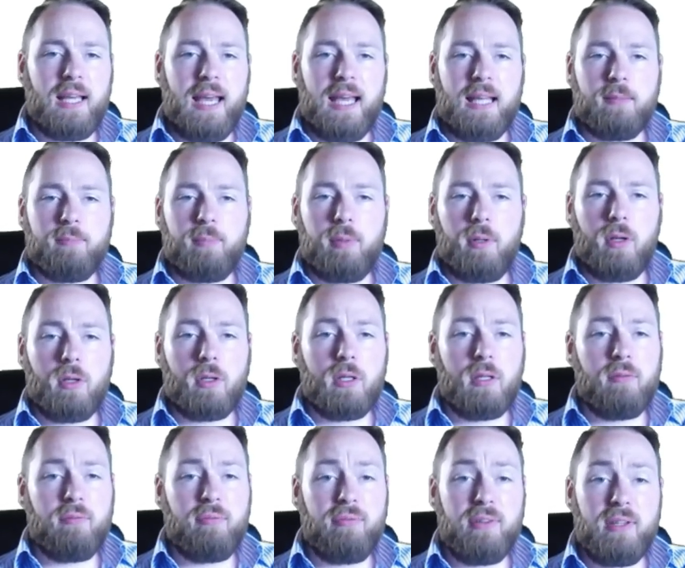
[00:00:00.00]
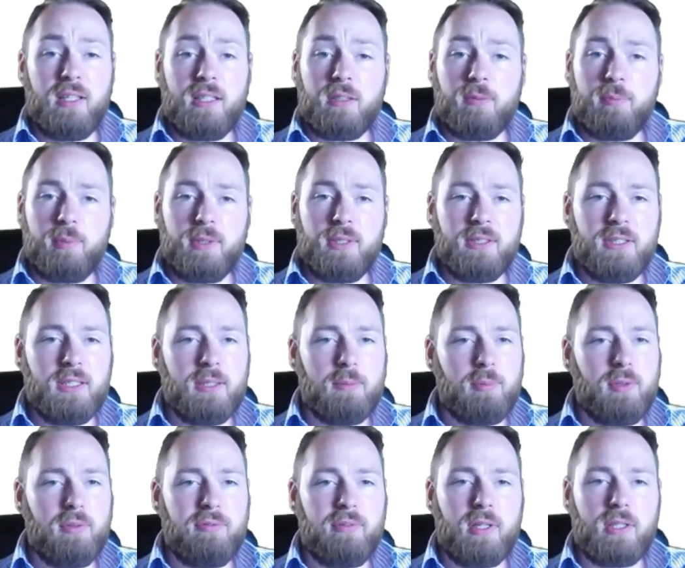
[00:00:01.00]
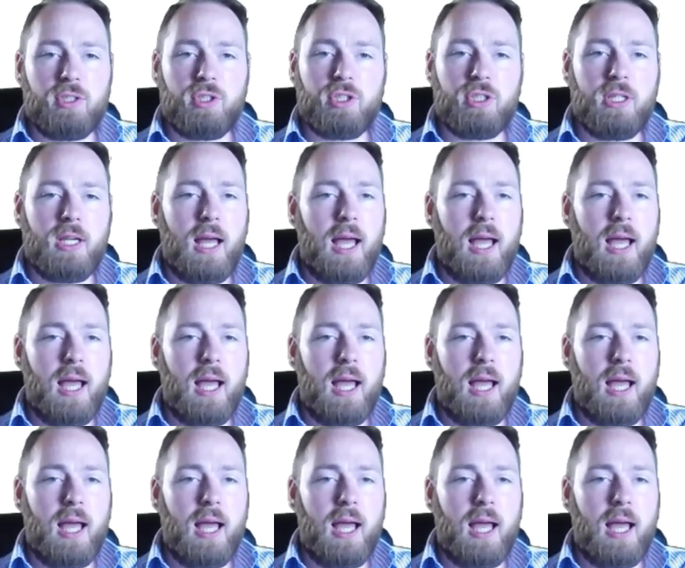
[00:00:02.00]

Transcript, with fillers: ad blocking fingerprinting prevention